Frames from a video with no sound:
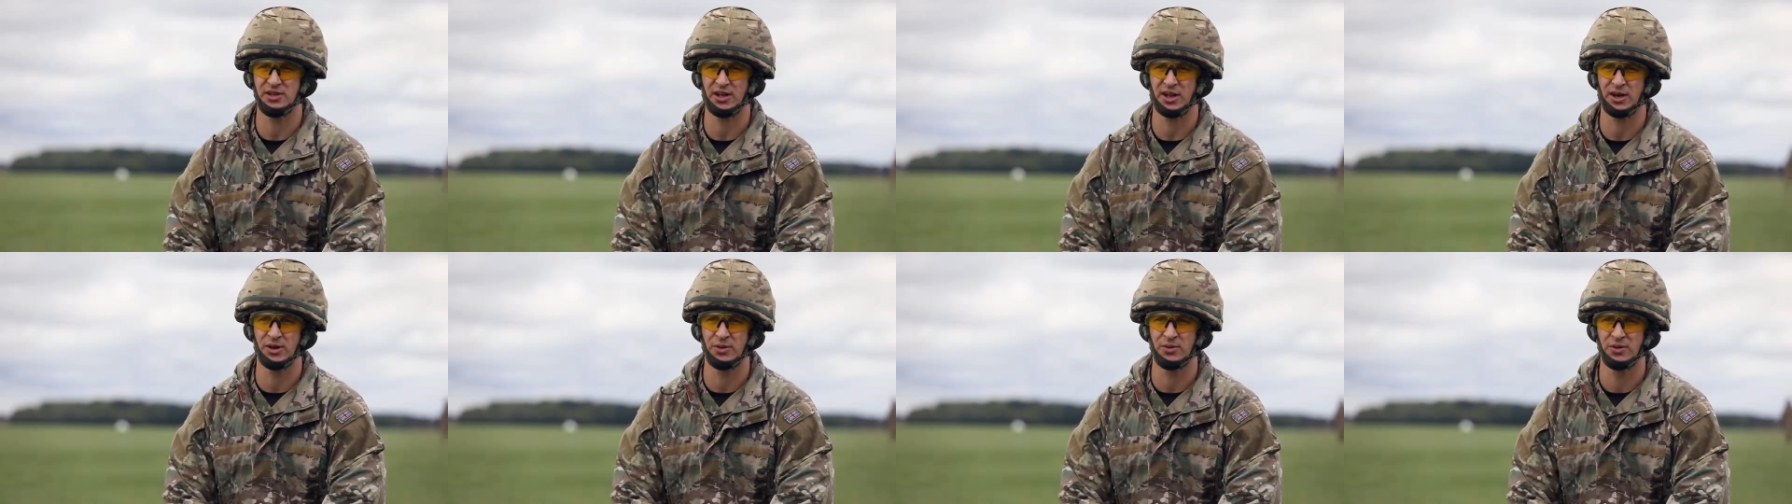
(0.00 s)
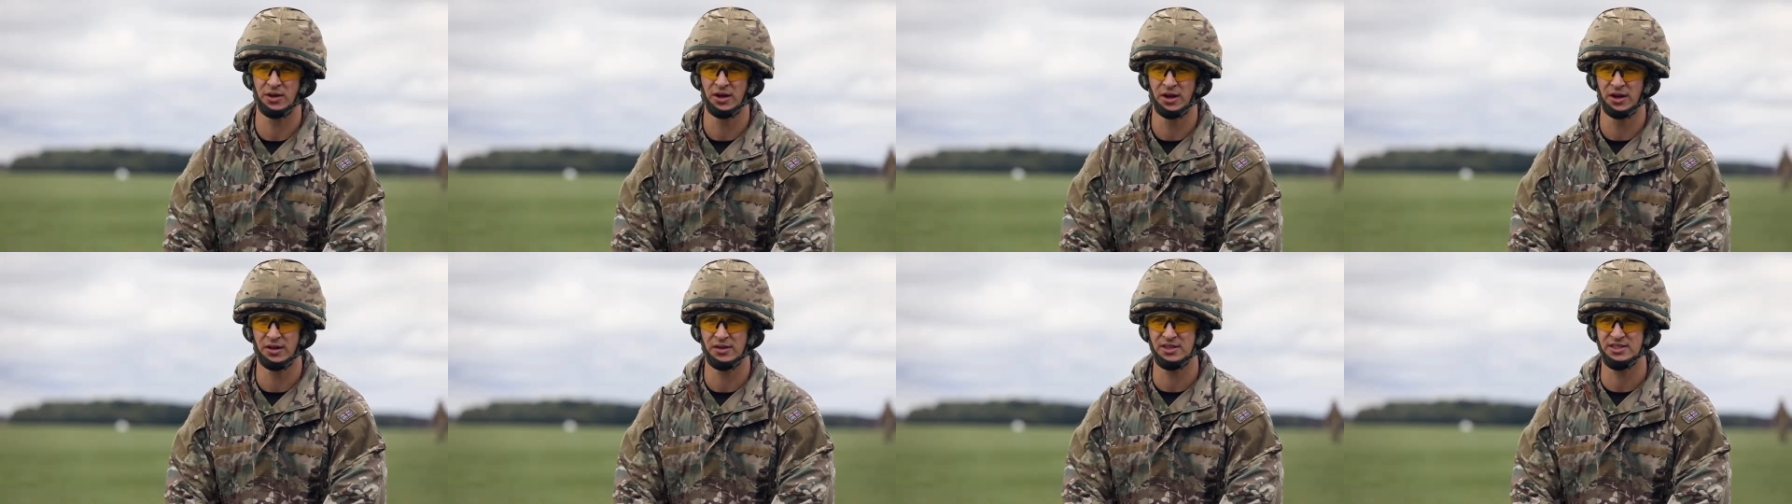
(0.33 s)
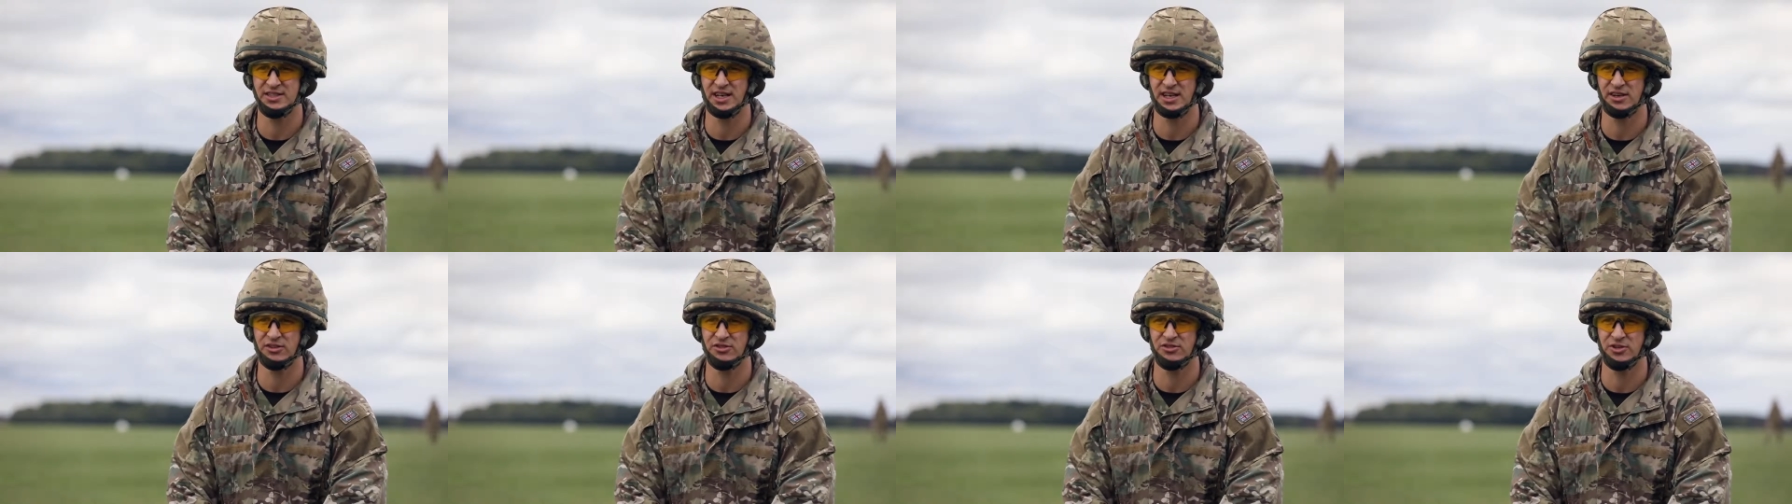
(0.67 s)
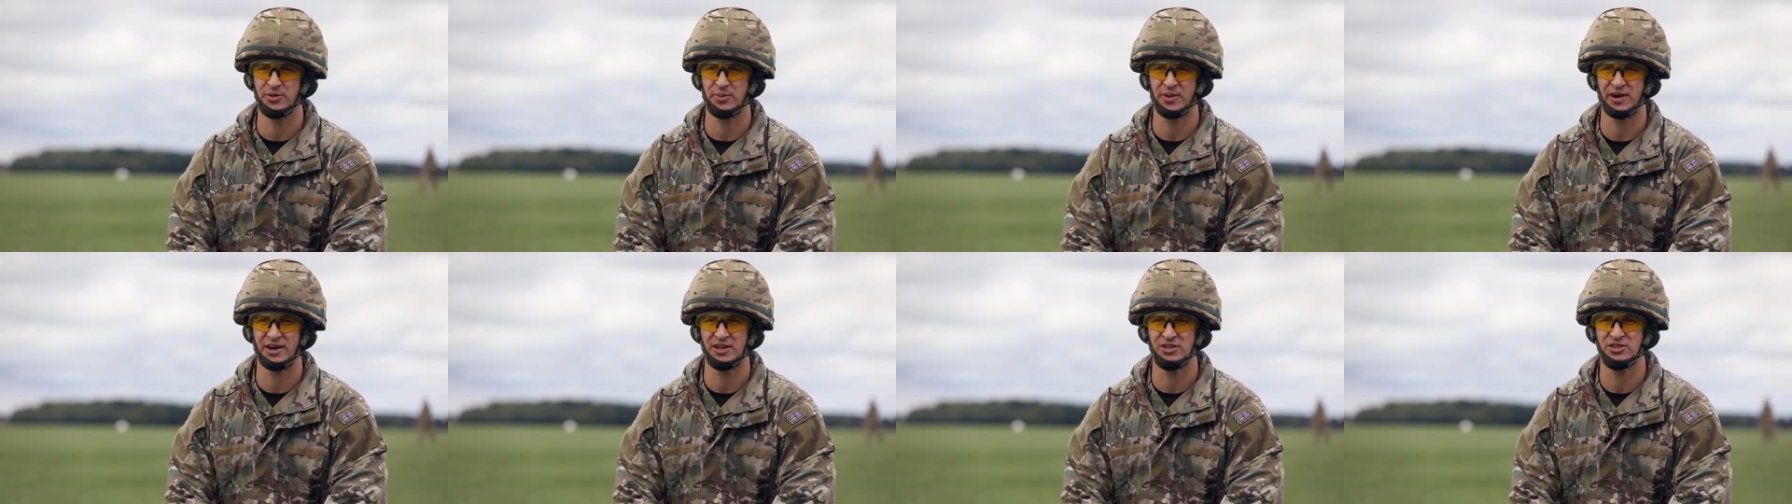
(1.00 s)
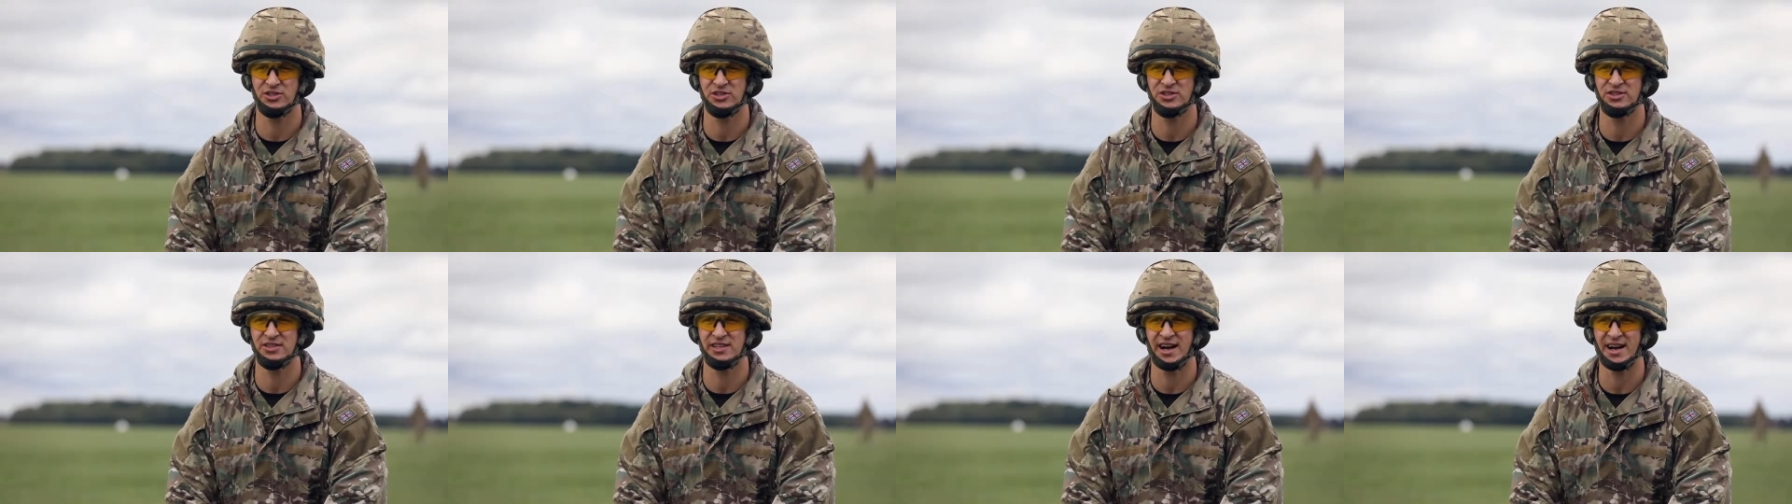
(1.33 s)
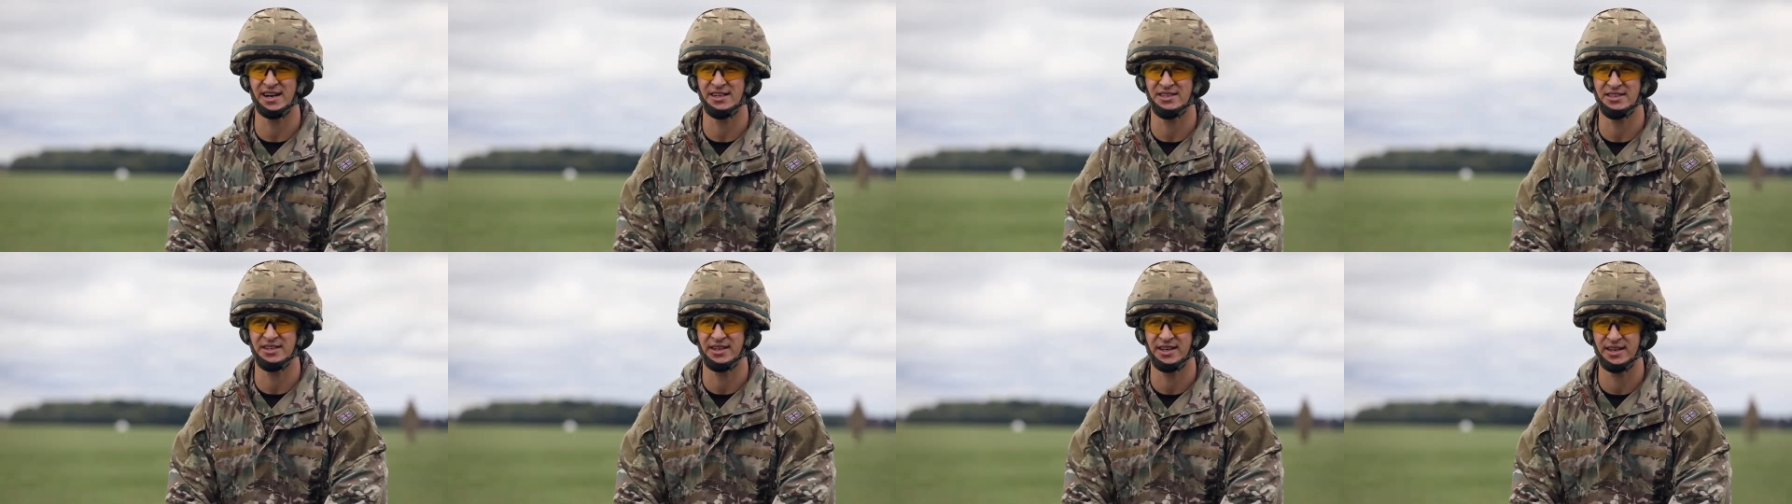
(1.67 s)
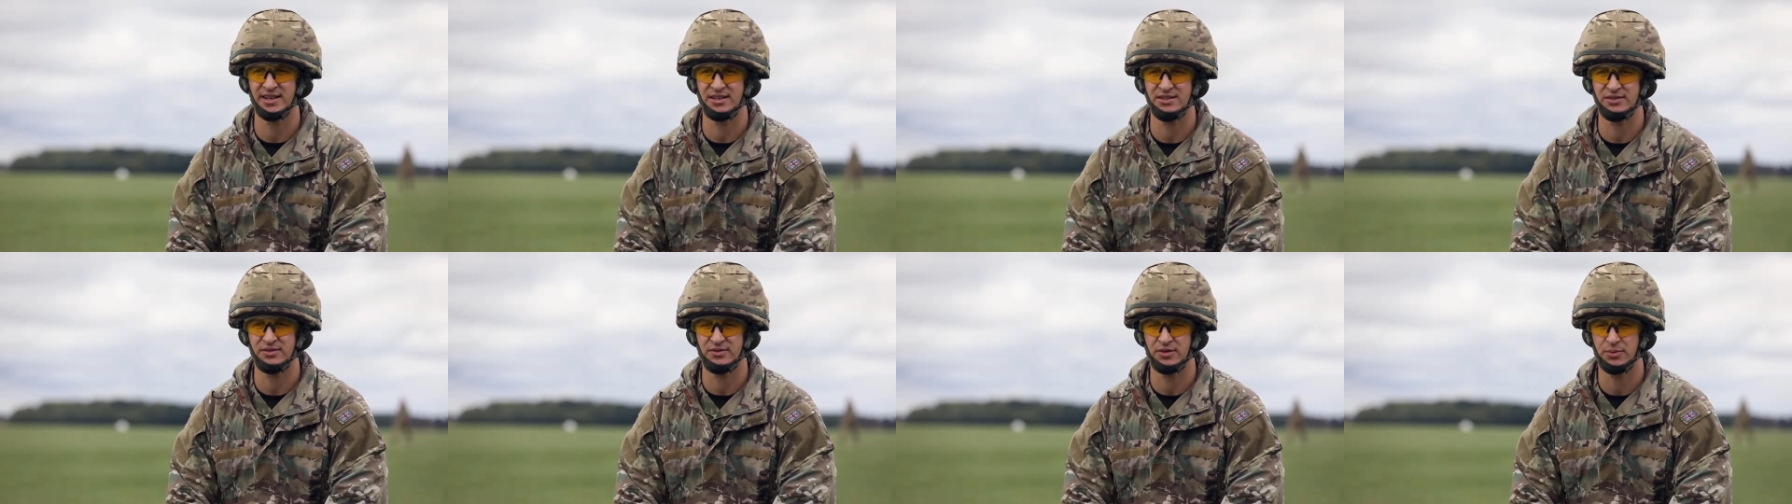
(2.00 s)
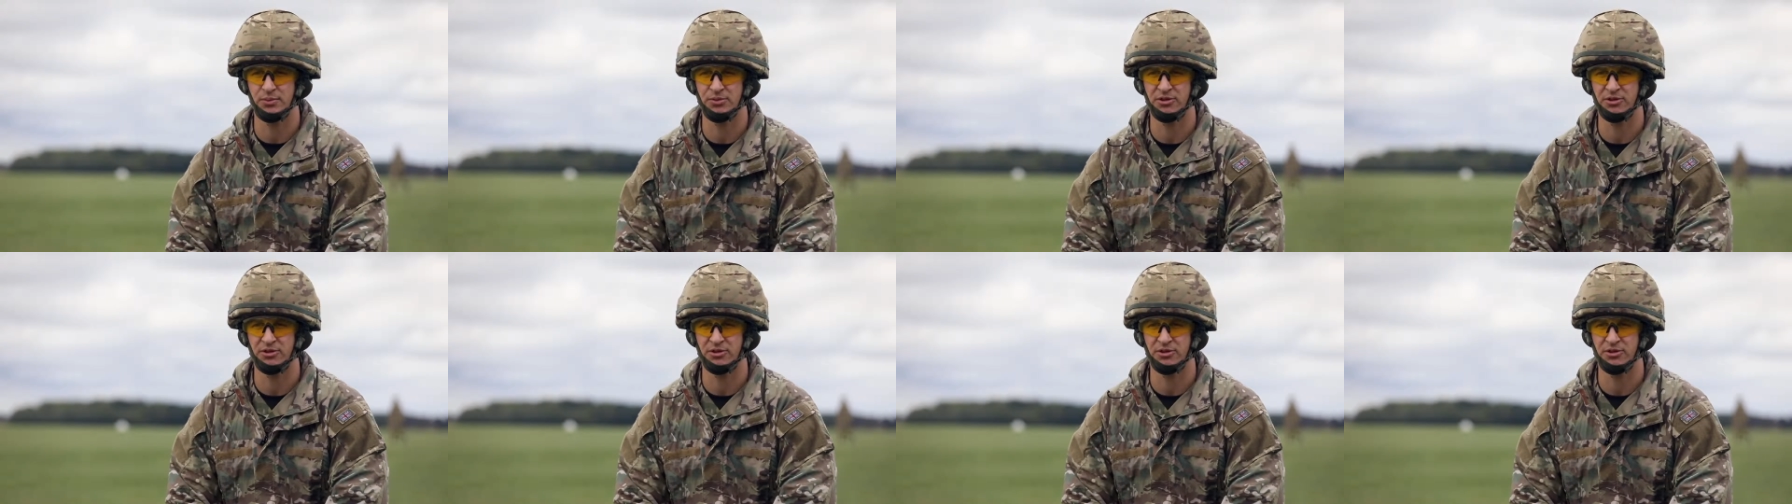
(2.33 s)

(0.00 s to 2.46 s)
the load, the secondary marshaller is the eyes and ears of the